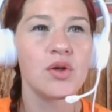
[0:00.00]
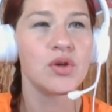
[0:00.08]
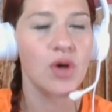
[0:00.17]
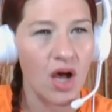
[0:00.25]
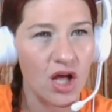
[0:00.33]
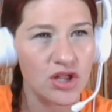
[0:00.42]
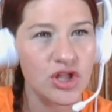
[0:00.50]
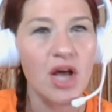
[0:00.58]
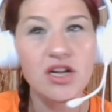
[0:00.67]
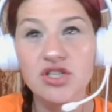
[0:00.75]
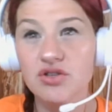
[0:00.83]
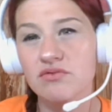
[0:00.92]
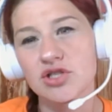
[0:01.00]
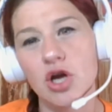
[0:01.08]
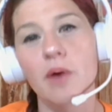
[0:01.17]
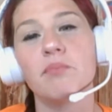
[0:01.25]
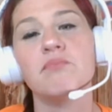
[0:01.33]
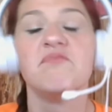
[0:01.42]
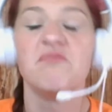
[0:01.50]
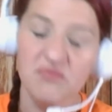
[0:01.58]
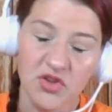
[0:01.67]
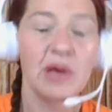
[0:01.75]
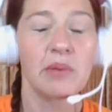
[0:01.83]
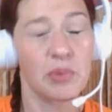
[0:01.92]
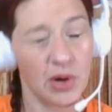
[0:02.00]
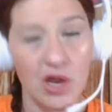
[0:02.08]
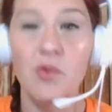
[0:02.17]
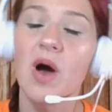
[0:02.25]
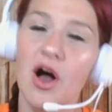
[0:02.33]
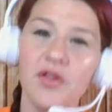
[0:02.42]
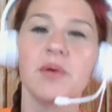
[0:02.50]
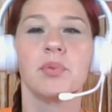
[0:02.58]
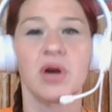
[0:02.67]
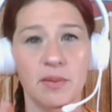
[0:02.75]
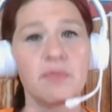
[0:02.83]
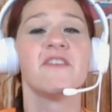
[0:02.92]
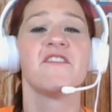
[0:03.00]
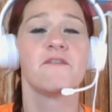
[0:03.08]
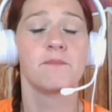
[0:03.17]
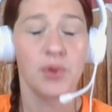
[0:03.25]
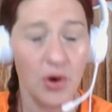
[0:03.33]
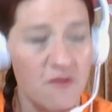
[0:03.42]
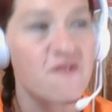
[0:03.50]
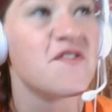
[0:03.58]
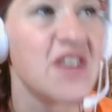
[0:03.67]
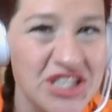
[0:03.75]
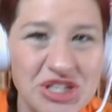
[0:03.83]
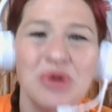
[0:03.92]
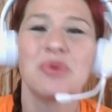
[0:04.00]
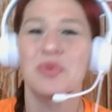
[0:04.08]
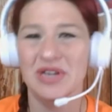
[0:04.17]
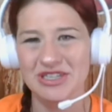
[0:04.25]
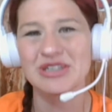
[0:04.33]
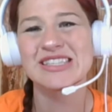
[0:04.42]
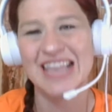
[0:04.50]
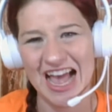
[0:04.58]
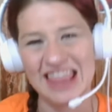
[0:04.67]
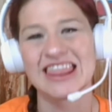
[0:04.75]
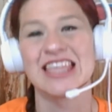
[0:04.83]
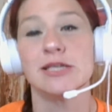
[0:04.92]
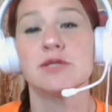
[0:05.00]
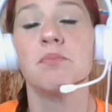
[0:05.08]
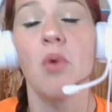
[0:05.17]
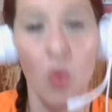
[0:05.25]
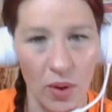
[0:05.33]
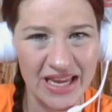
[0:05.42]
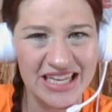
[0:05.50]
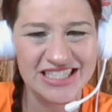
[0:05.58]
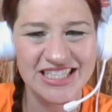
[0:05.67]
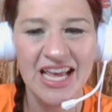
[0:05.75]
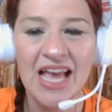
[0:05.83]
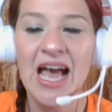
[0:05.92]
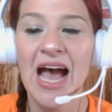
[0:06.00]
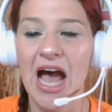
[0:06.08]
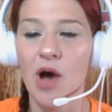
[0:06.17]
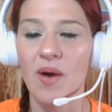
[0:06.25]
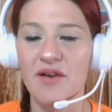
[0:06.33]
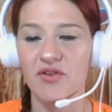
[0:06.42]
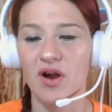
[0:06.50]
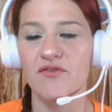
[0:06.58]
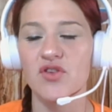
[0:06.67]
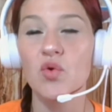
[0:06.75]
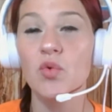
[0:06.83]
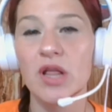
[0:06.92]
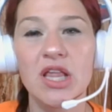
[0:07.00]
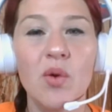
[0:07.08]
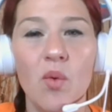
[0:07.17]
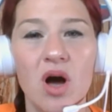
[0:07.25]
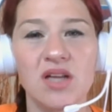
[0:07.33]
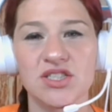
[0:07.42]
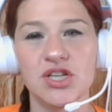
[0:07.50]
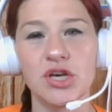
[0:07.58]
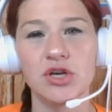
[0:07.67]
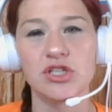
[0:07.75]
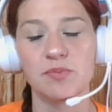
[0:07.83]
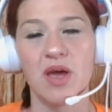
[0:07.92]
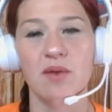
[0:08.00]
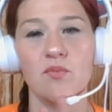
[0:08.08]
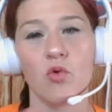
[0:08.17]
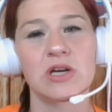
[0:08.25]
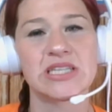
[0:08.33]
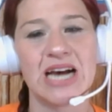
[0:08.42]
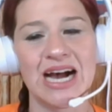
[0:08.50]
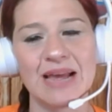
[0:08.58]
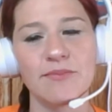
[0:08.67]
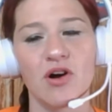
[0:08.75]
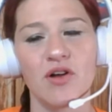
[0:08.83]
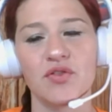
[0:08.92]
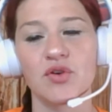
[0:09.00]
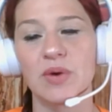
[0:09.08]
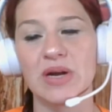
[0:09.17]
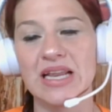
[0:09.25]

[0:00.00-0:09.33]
a lot of students are doing pretty well. They're pretty proficient readers at this point. However, if you really want to spend more time on the reading